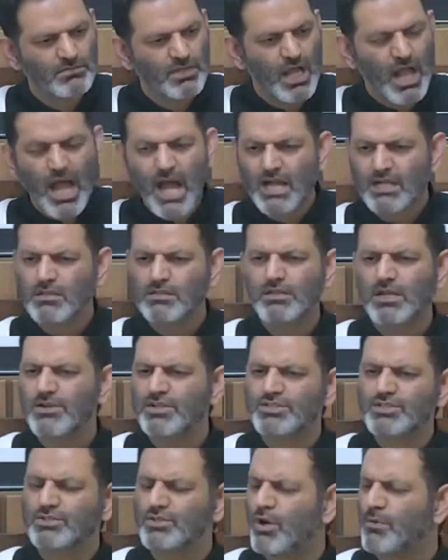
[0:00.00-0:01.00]
and there
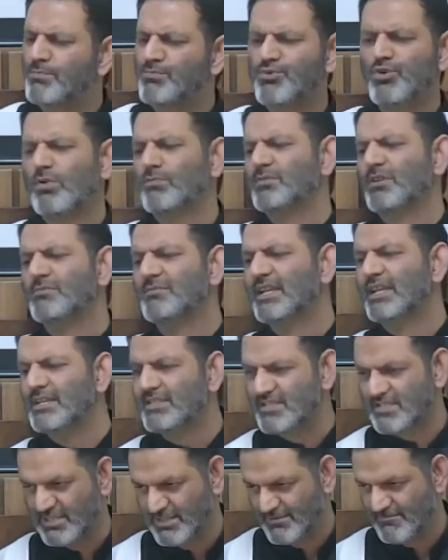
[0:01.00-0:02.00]
is no problem in
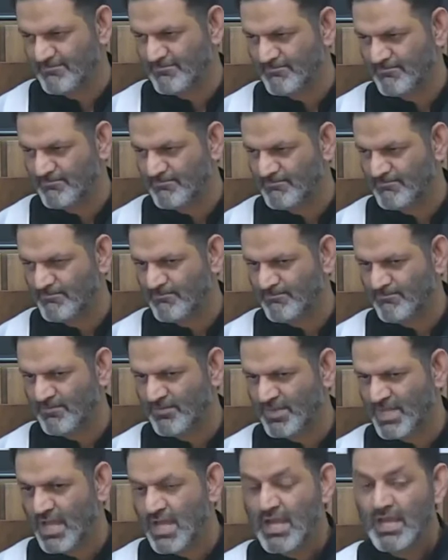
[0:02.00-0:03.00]
it.
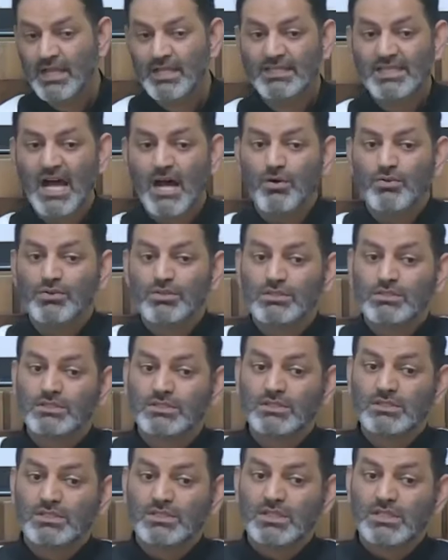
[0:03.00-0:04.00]
Now,
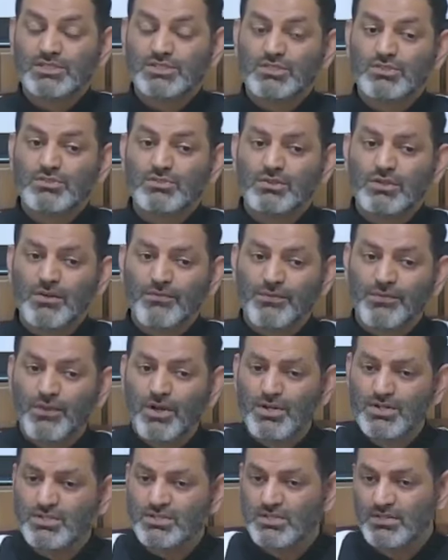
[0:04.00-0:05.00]
the school of
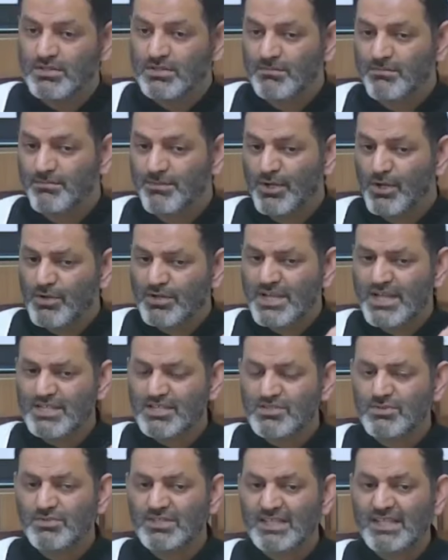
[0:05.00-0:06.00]
thought belonging
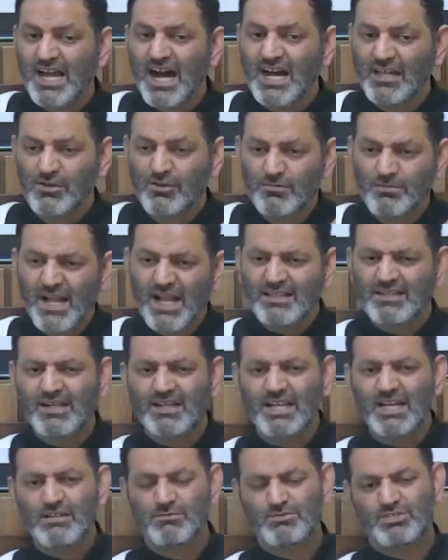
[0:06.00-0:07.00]
to the Ahlul Bayt
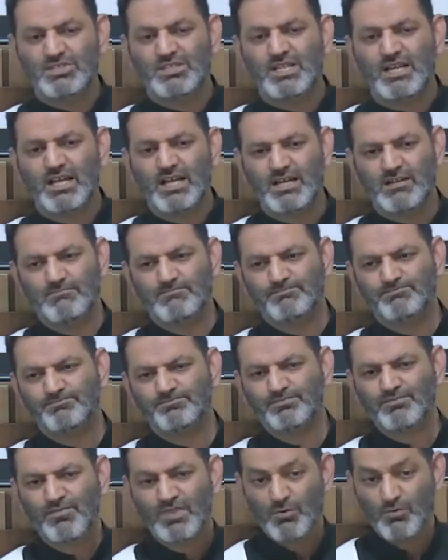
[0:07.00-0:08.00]
alayhim salam,
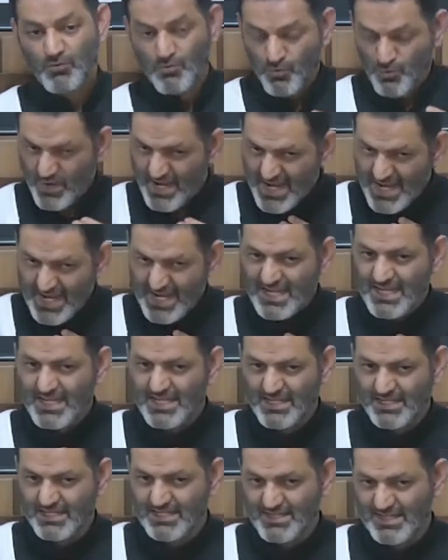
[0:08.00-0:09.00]

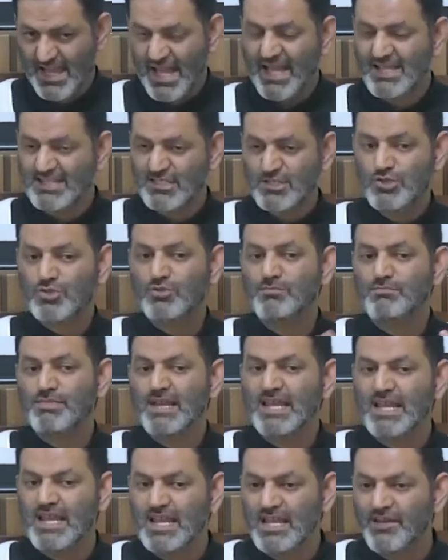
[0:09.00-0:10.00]
we tend to
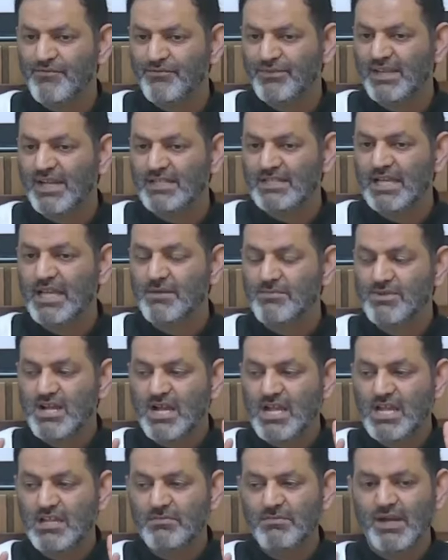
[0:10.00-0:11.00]
believe that
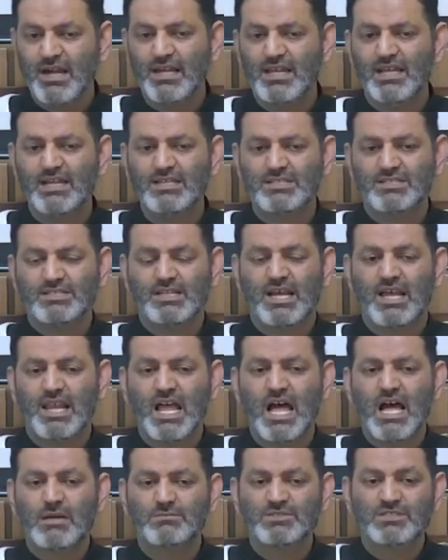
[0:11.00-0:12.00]
Ibrahim alayhi
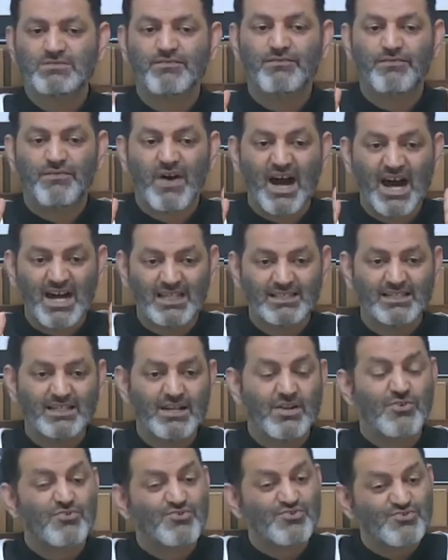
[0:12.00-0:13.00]
salam's
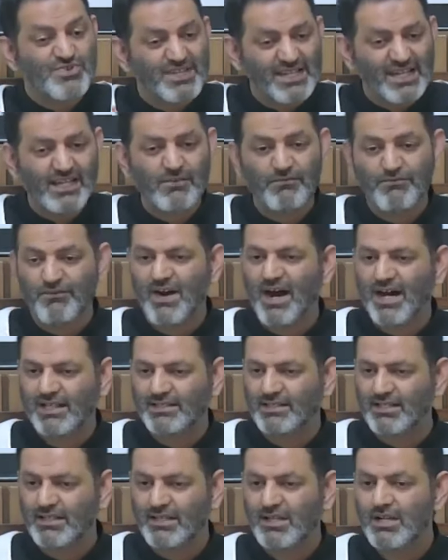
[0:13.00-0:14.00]
father, real
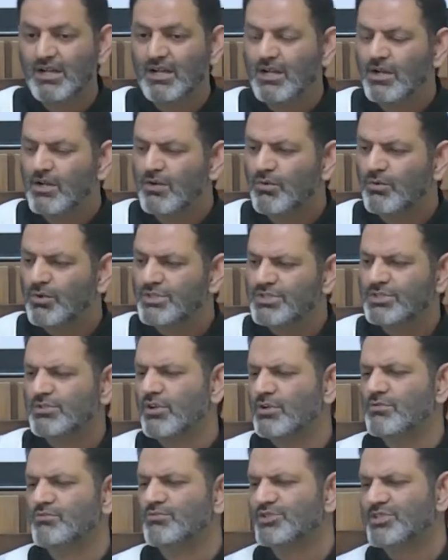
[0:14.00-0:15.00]
father, was
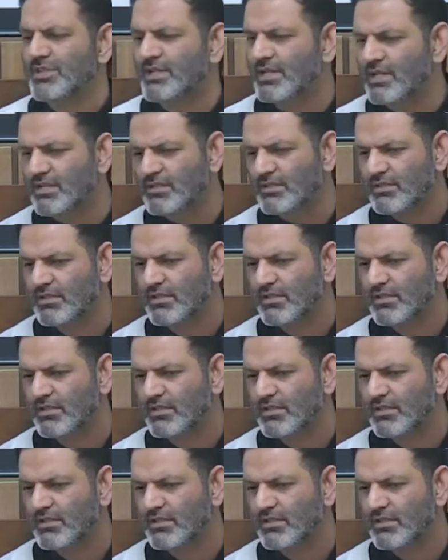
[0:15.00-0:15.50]
not mushrik,